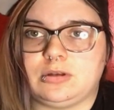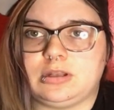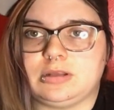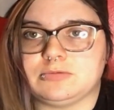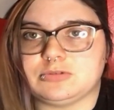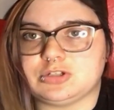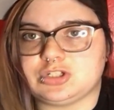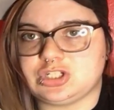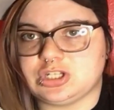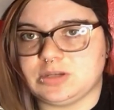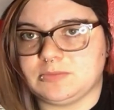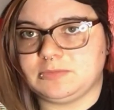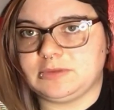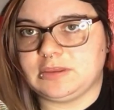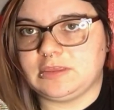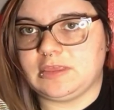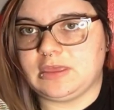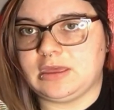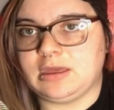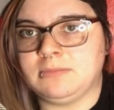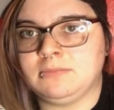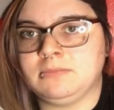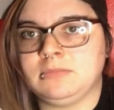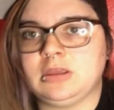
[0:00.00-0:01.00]
It was shipped to
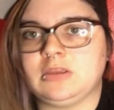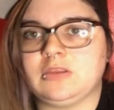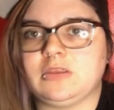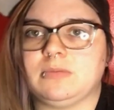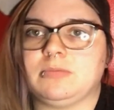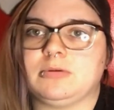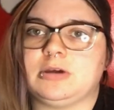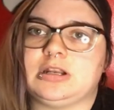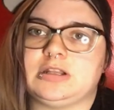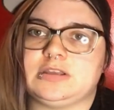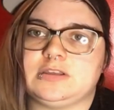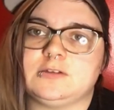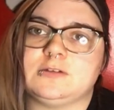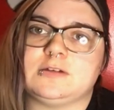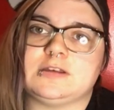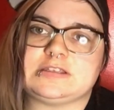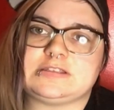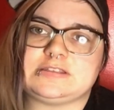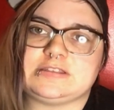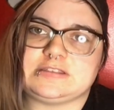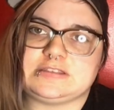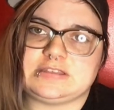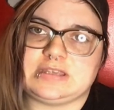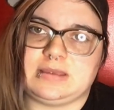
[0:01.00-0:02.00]
them, and they brought it to us
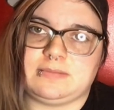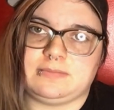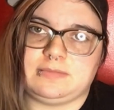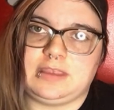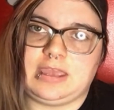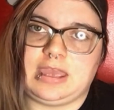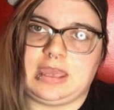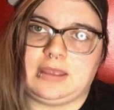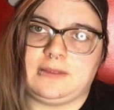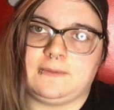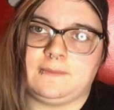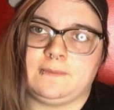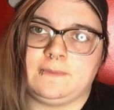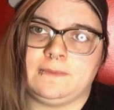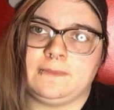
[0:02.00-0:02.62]
the same day.